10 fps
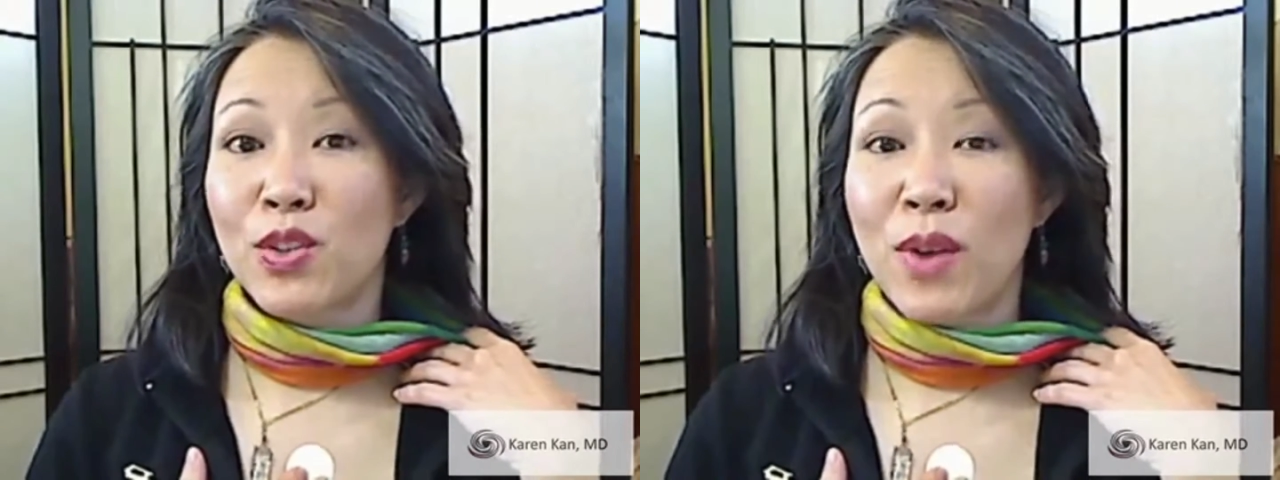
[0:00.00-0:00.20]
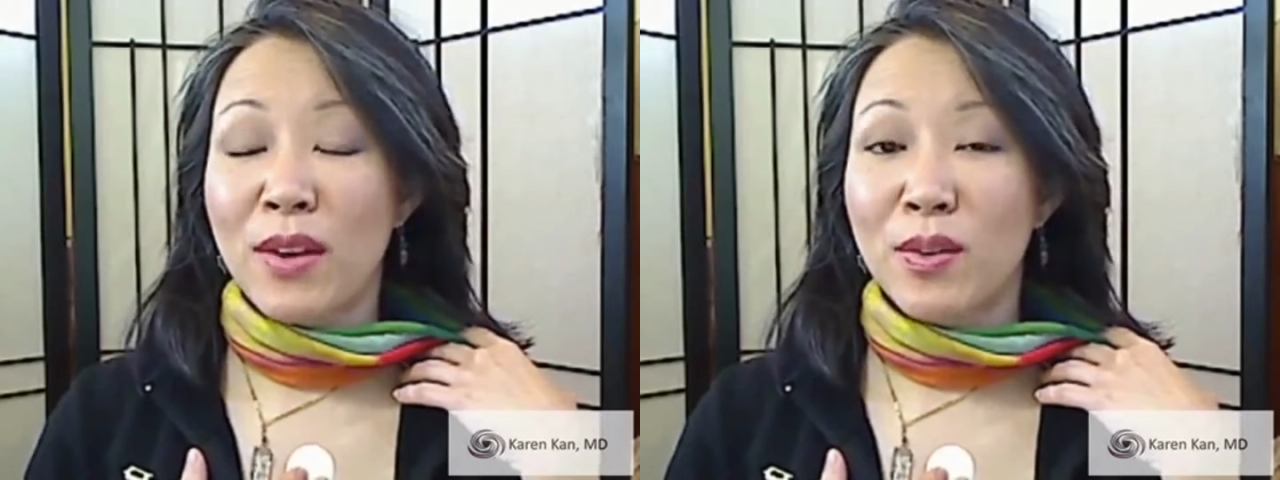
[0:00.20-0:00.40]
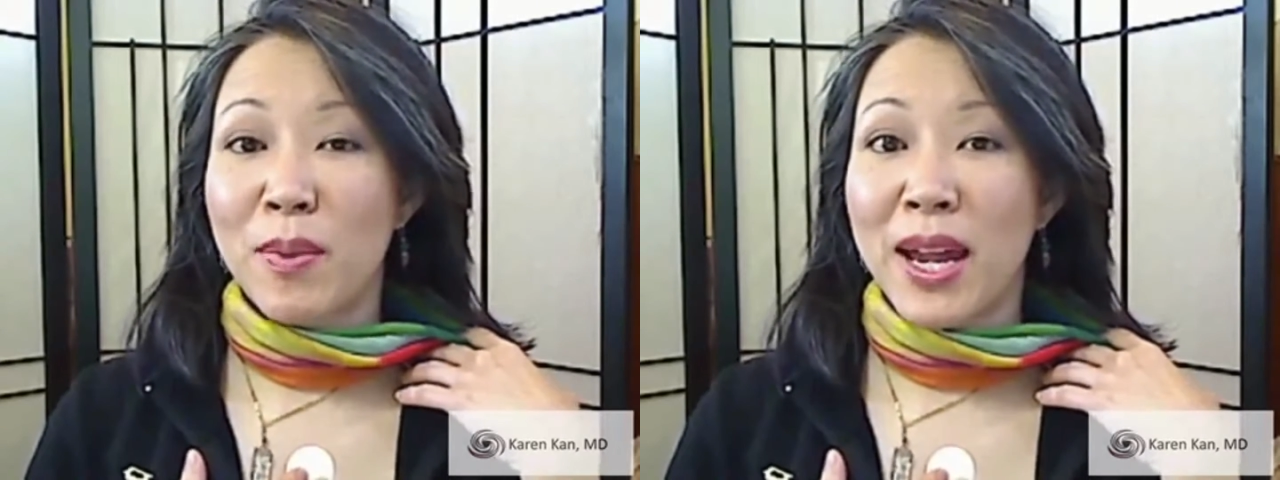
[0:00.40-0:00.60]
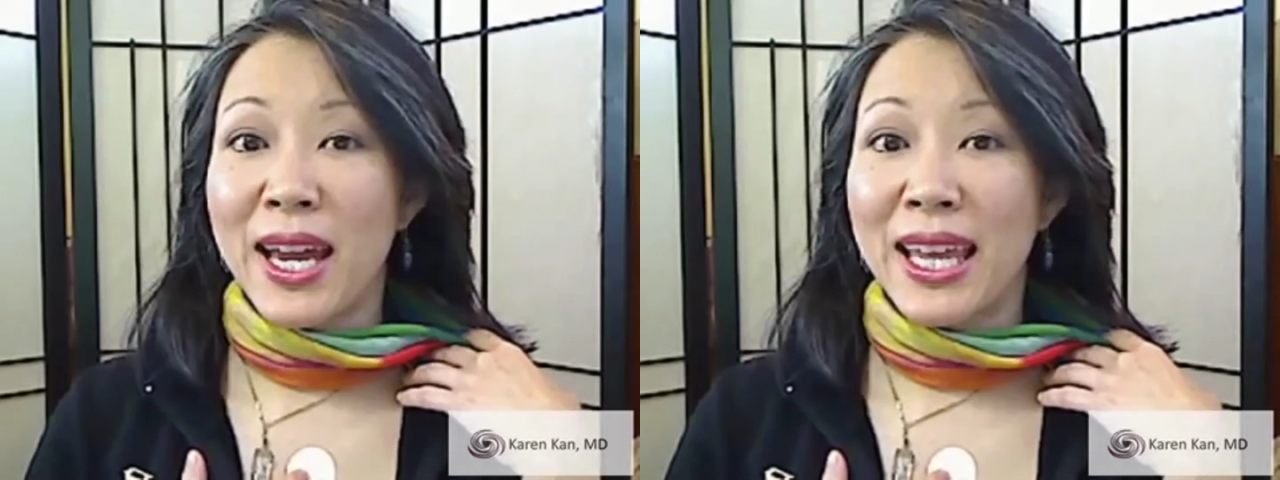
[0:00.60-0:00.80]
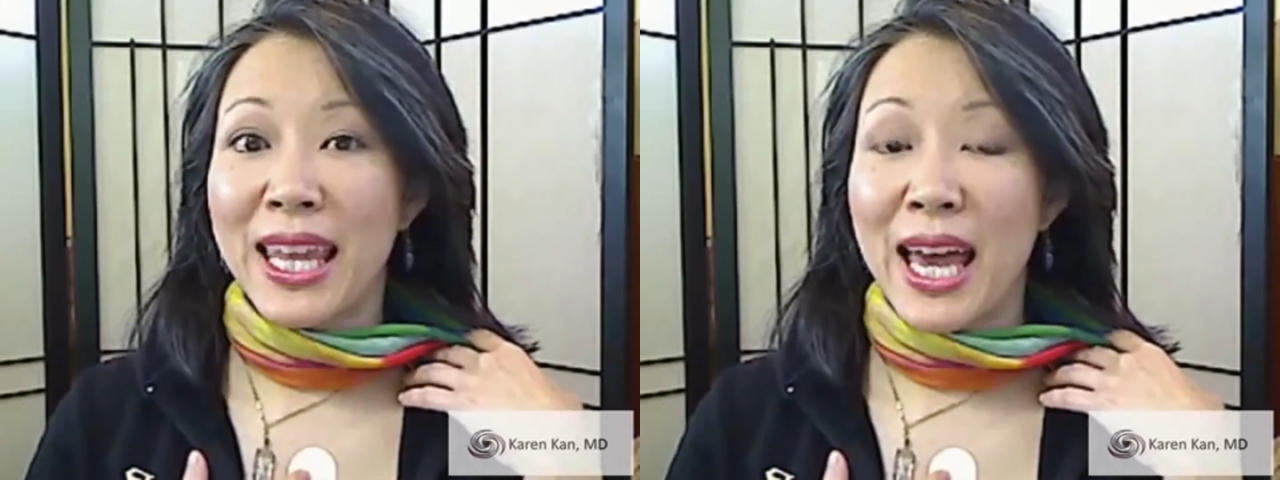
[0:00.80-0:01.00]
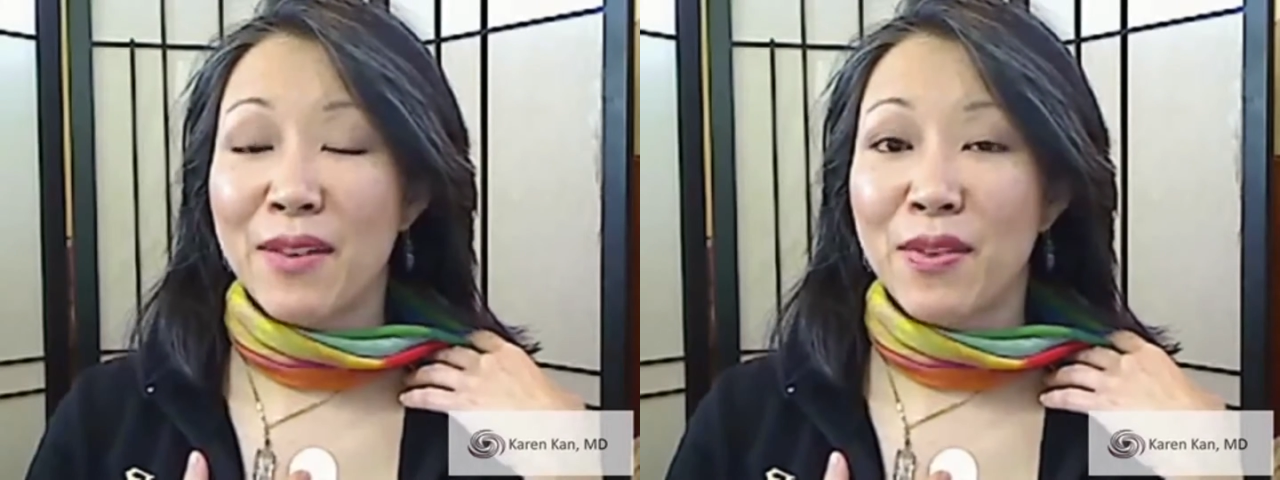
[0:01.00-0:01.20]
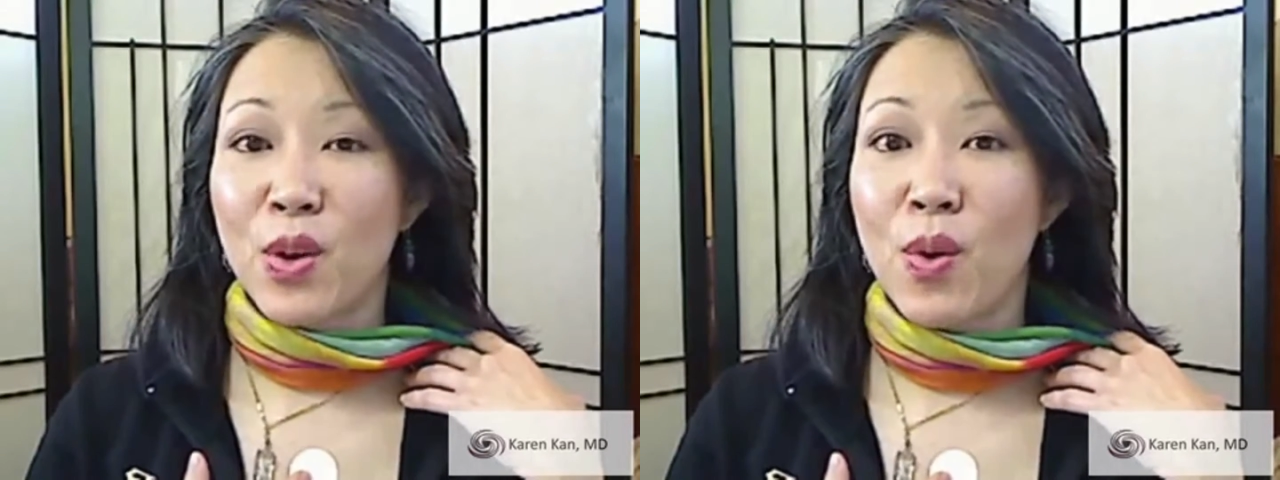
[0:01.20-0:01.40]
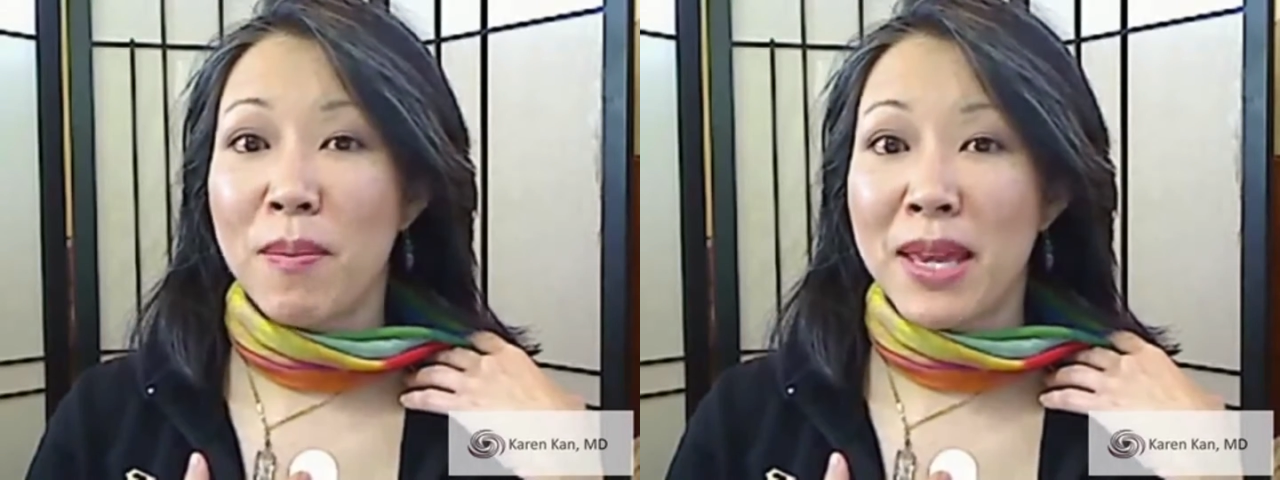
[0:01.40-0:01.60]
surrounded by a lot of
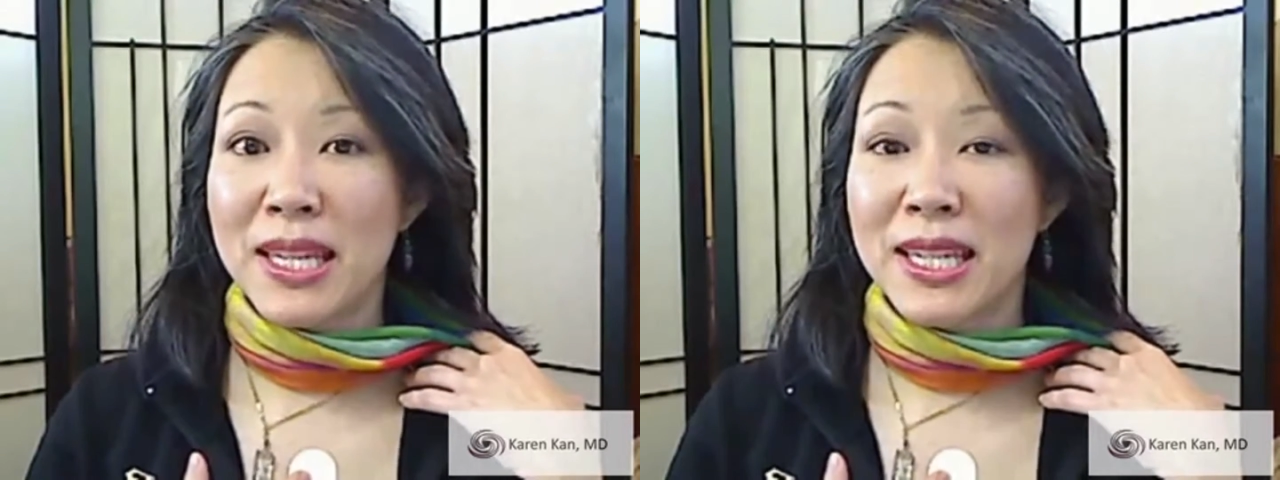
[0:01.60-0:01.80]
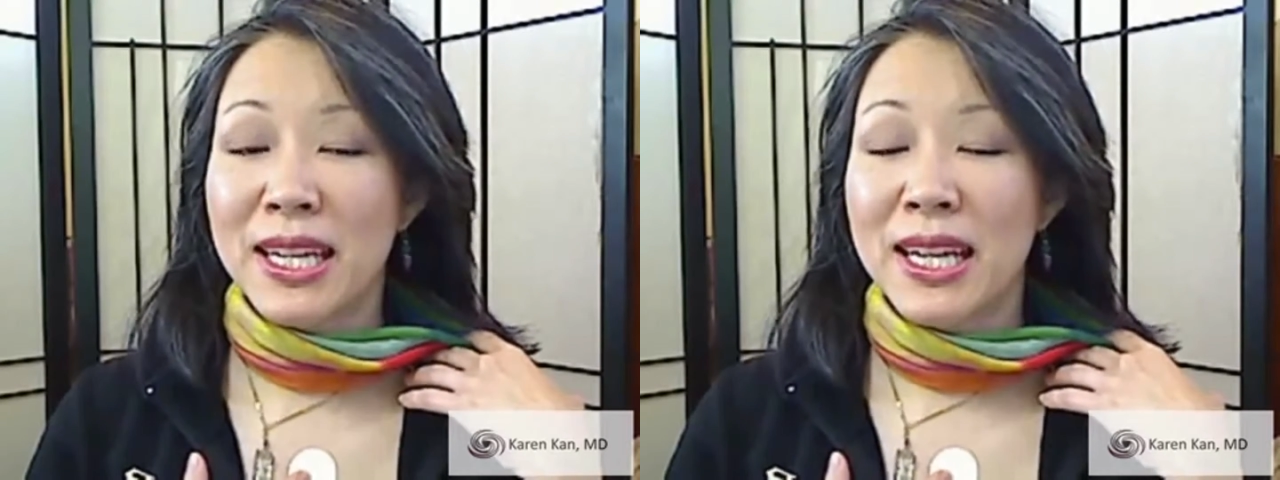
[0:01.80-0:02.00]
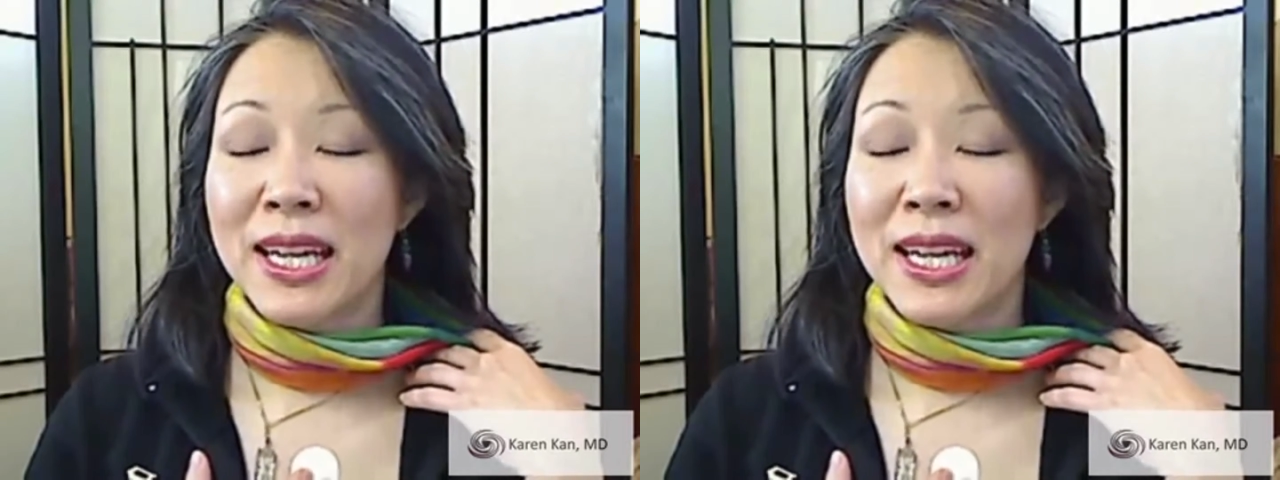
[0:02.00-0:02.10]
equipment